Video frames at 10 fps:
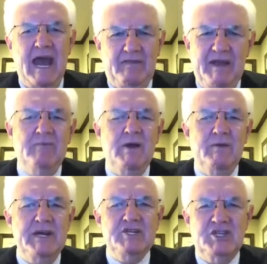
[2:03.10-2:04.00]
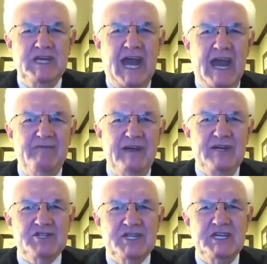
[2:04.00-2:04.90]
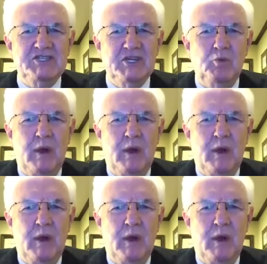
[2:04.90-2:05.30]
And then we reach the Advent season